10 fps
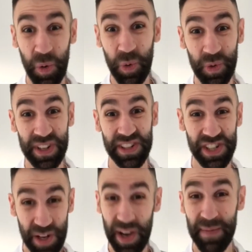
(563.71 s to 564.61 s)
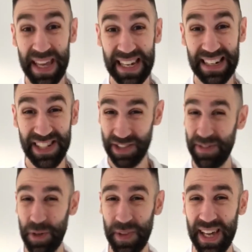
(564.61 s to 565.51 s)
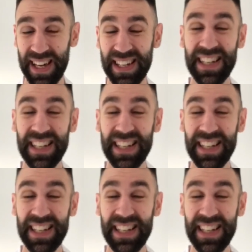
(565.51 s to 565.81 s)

Do you know what I mean? Do you feel that?